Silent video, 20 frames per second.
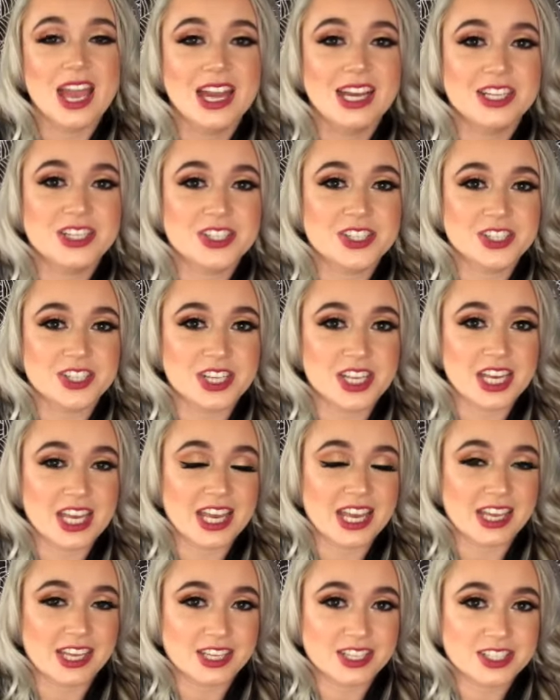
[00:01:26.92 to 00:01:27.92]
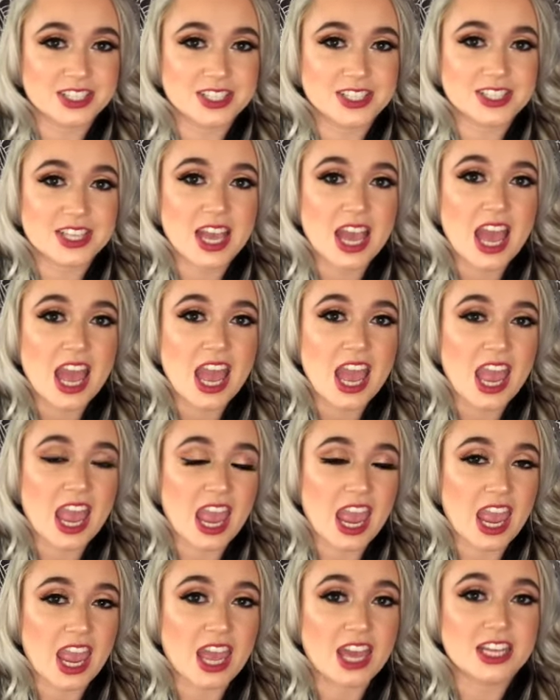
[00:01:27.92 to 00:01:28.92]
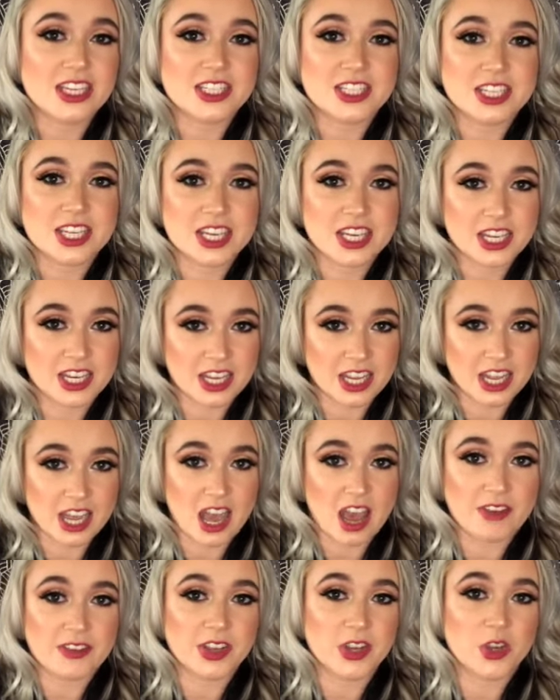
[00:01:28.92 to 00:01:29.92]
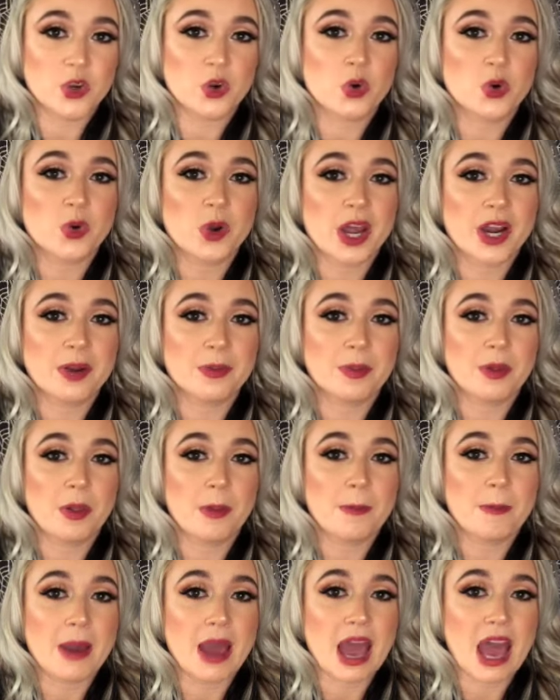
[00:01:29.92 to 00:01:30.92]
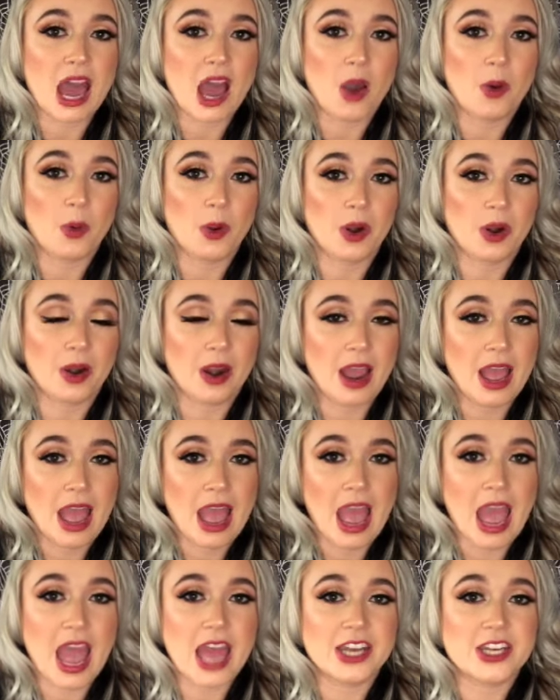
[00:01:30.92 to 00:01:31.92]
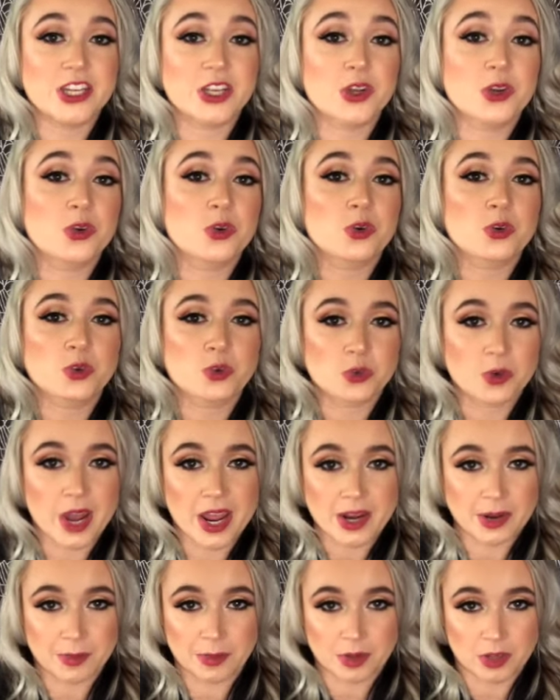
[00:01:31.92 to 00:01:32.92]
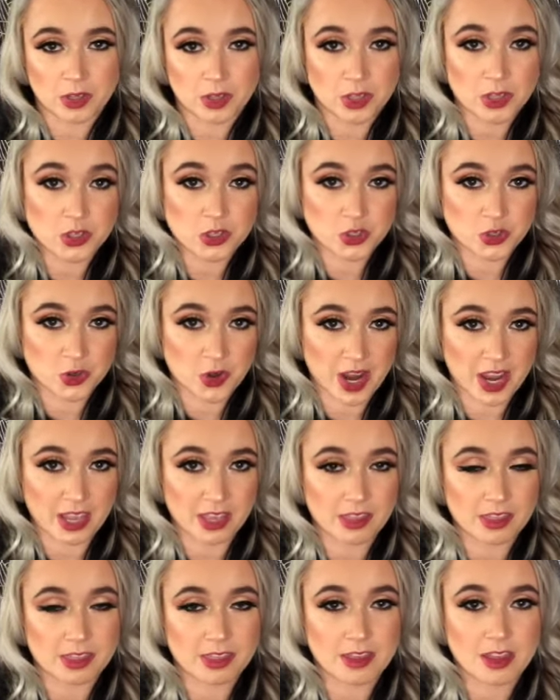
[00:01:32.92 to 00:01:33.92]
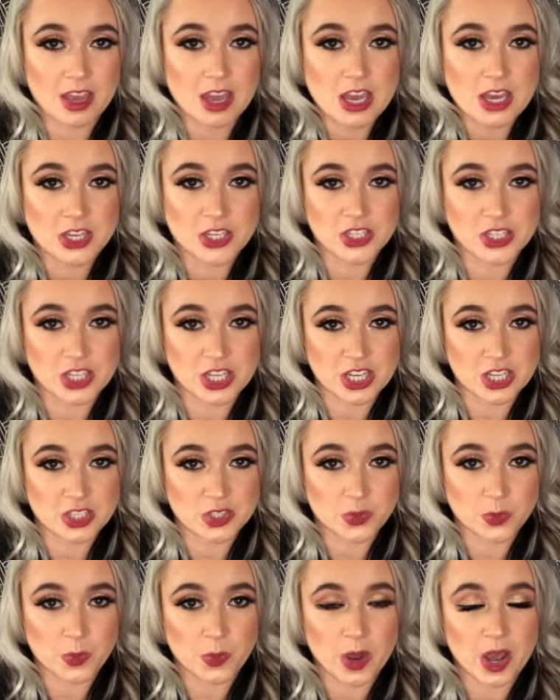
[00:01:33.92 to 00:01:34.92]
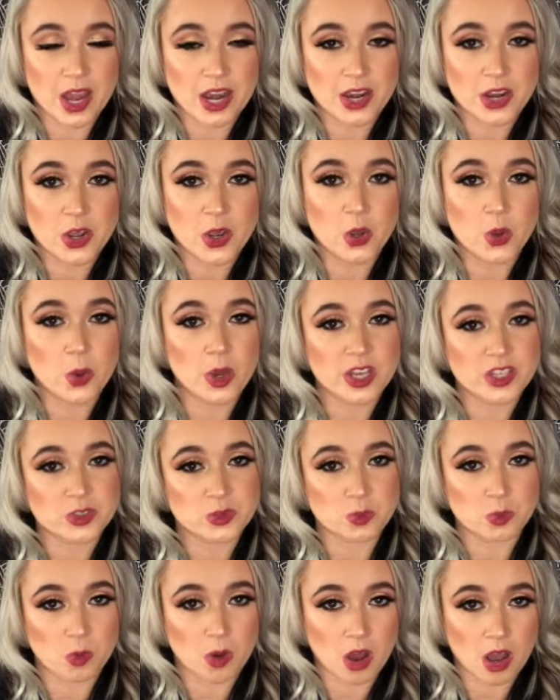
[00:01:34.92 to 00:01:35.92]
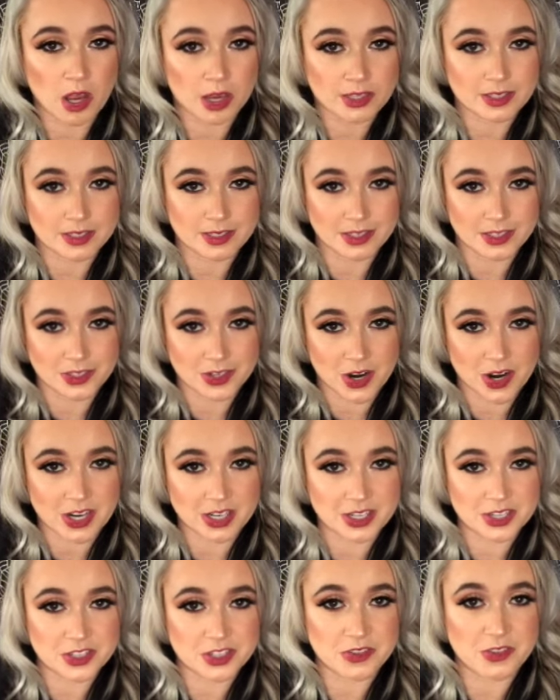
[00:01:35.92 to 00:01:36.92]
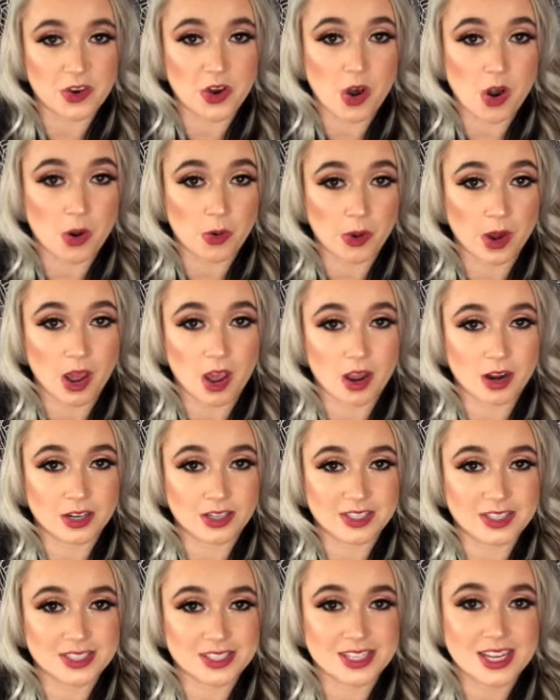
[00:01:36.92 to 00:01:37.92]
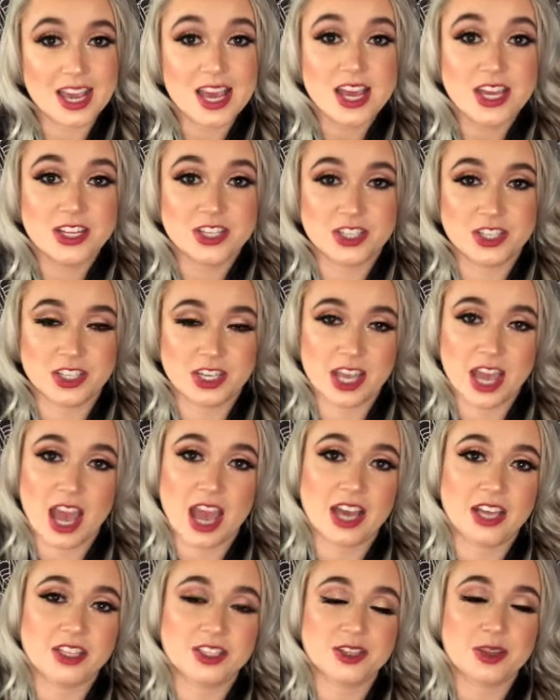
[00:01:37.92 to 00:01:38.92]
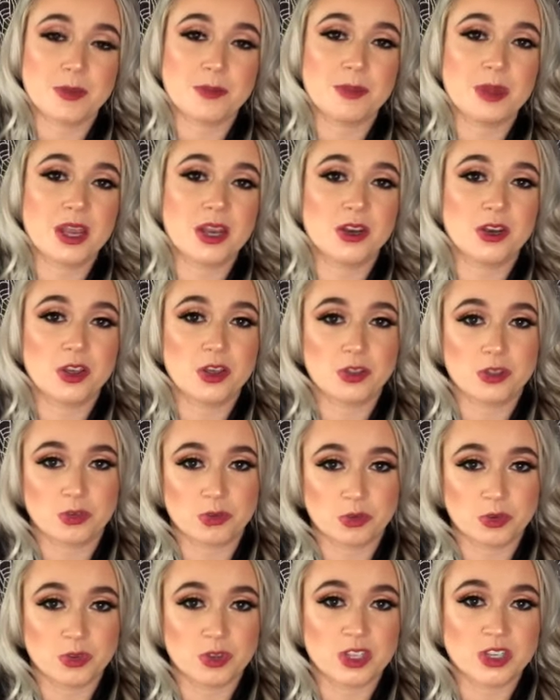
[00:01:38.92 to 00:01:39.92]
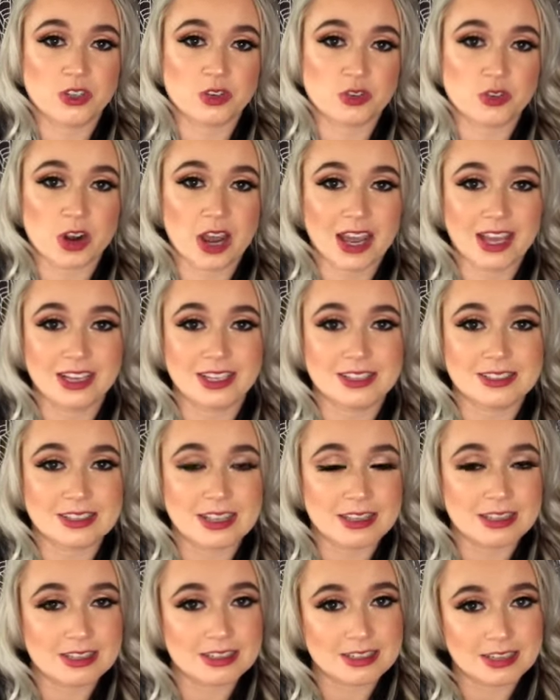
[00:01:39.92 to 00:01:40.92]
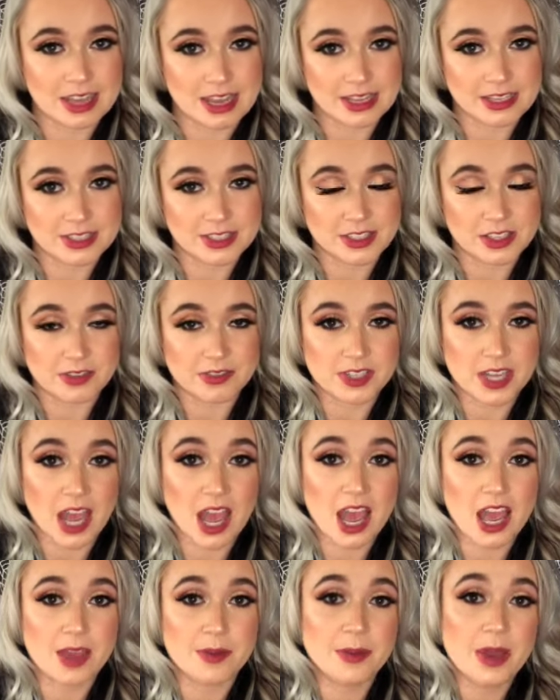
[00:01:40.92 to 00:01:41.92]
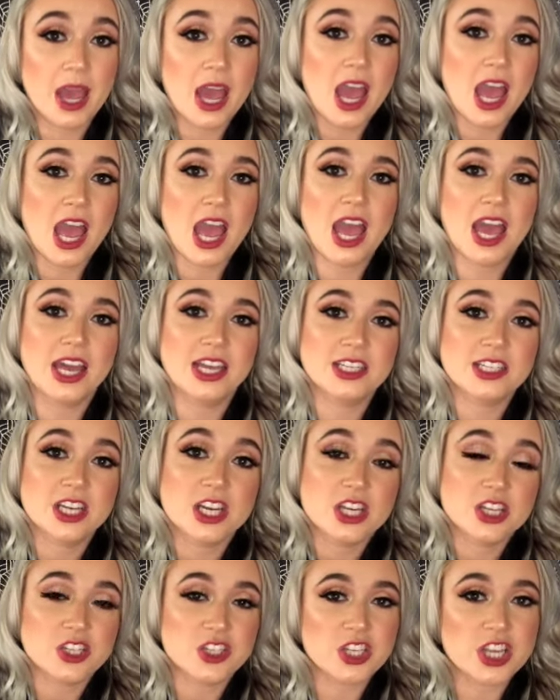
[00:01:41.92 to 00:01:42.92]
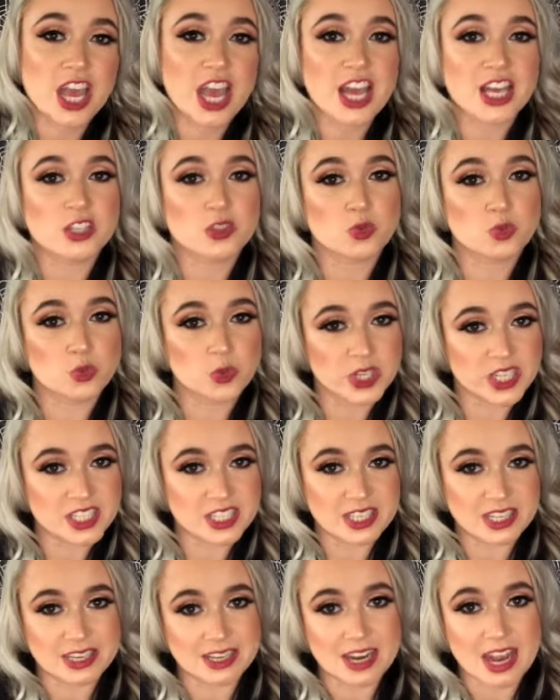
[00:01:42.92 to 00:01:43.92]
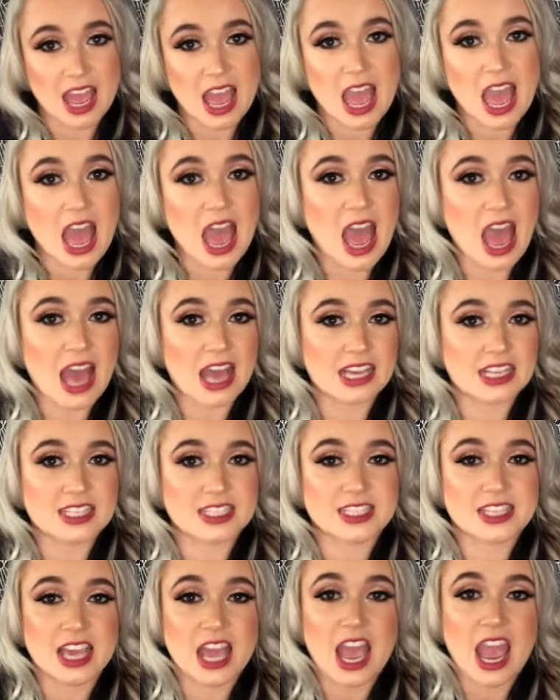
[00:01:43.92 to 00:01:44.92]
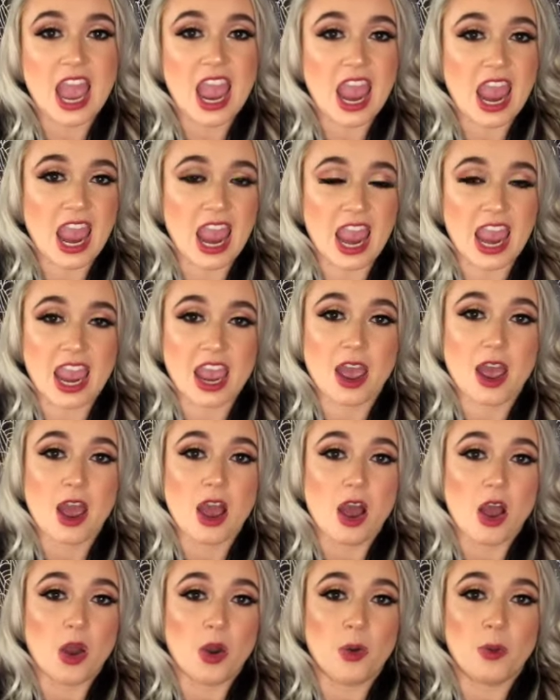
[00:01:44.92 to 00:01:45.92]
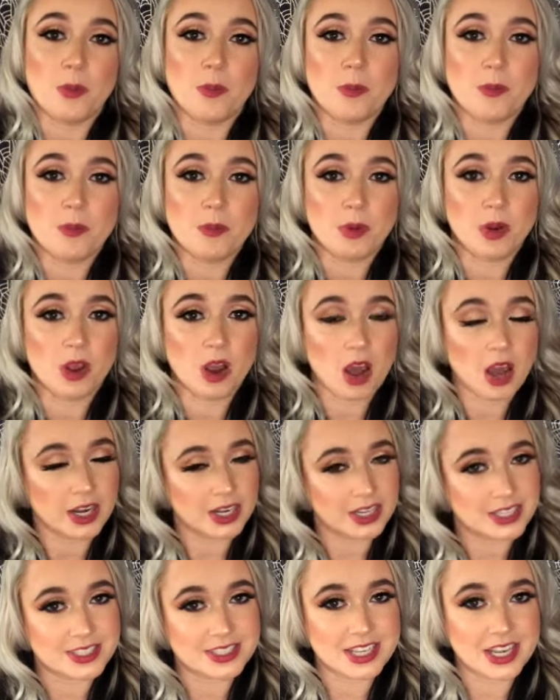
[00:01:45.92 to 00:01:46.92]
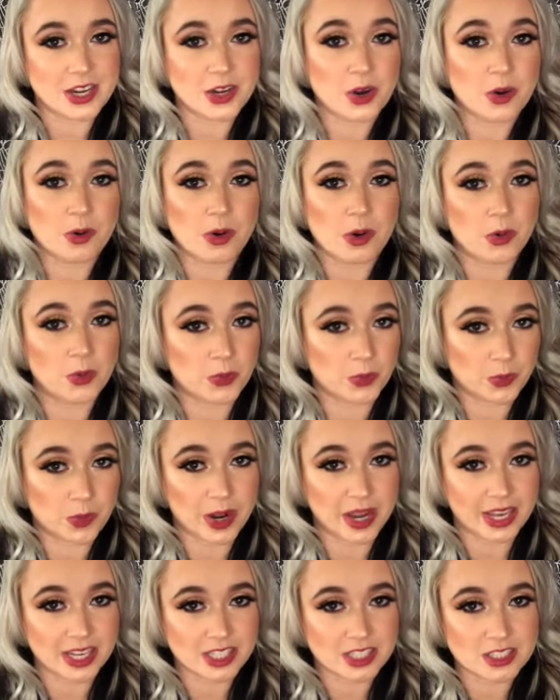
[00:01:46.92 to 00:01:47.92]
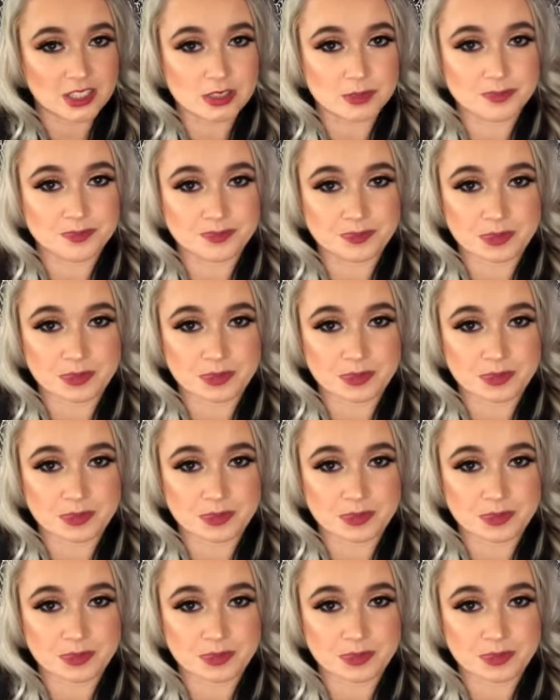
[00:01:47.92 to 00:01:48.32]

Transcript: She is a deity of incredible power and incredible strength. She is one who has walked the darkness of her own heart. She has been through the trials and the tests of time, and she has risen as a goddess in her own right.